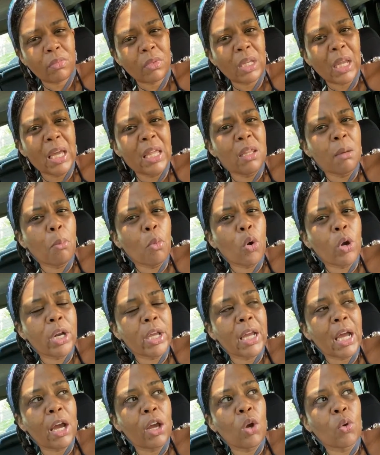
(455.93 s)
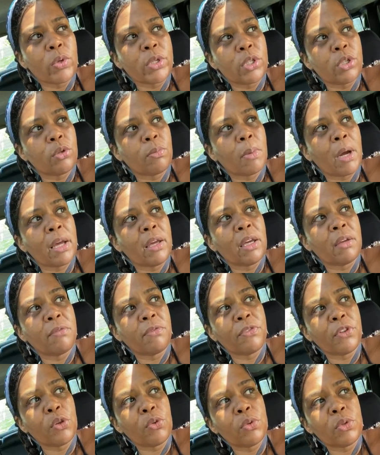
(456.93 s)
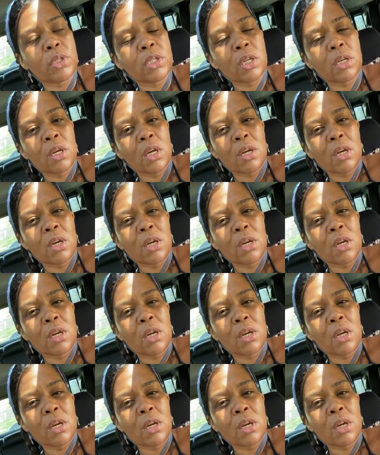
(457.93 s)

In the morning, I always do my infused